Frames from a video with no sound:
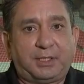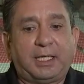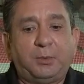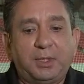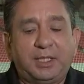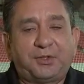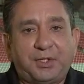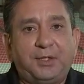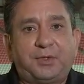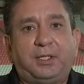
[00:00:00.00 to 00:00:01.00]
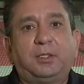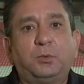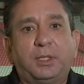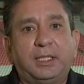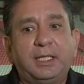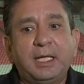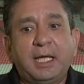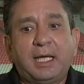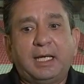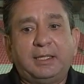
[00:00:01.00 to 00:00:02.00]
They really think they can win it,
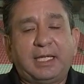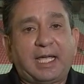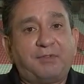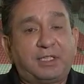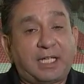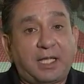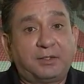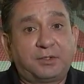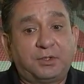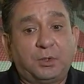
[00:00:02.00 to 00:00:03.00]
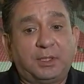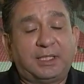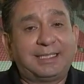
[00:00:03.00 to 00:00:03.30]
and they have the talent to do it.